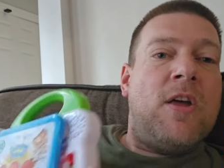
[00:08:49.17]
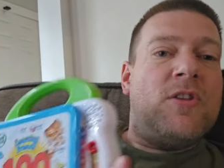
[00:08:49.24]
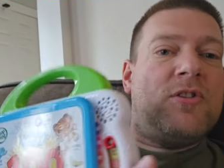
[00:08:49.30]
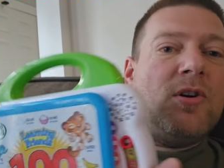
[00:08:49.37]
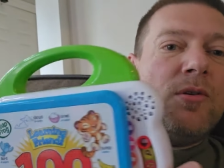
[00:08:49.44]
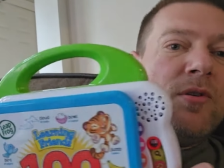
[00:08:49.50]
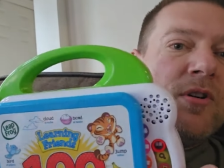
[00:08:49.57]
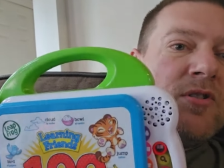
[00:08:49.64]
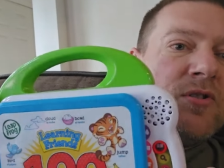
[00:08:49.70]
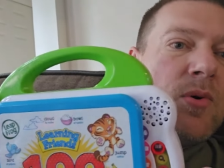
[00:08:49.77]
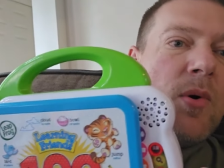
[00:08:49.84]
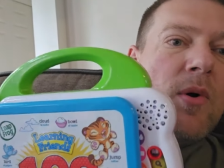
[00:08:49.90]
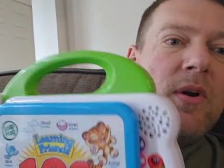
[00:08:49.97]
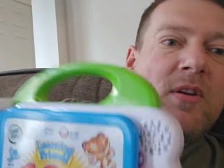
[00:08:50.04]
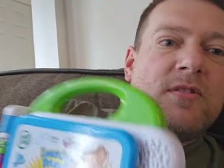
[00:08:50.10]
Children's
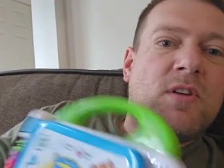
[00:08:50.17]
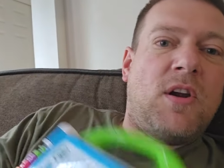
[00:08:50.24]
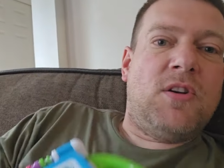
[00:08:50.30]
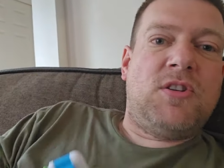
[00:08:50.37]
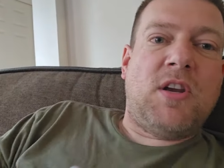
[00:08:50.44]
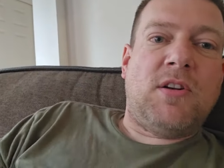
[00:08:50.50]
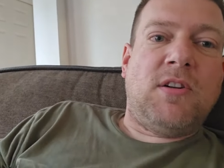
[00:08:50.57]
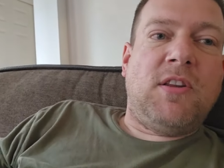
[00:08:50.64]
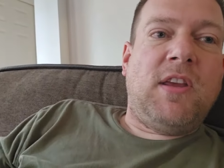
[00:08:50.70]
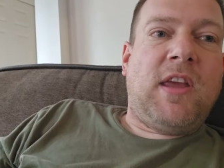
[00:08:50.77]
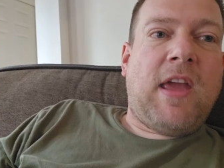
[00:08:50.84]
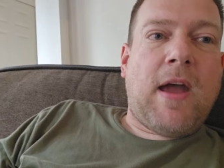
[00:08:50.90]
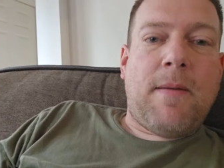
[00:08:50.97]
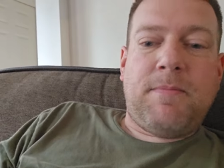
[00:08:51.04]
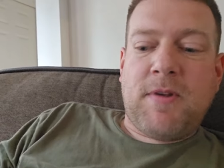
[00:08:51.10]
toys are generally
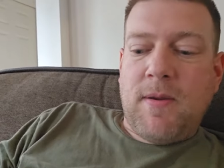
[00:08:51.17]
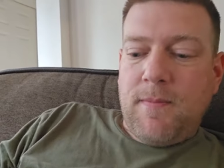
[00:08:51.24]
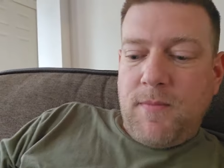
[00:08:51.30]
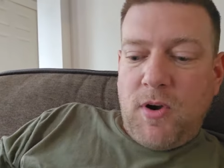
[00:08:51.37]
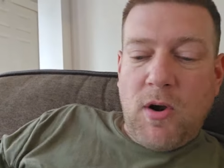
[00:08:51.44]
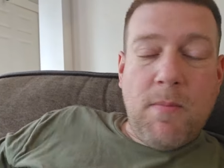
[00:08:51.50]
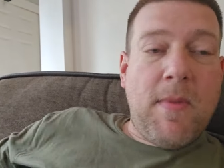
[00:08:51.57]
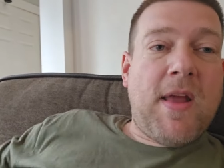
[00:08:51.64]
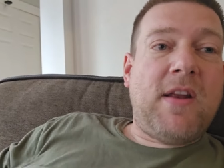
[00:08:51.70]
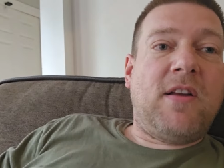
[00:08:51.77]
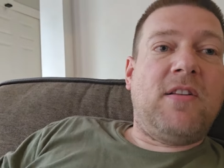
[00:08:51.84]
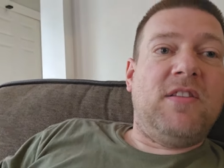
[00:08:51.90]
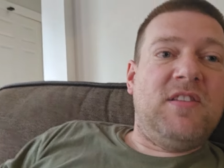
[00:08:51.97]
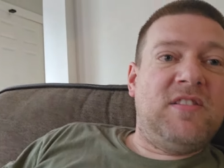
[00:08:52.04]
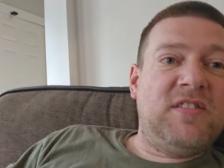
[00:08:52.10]
kept hermetically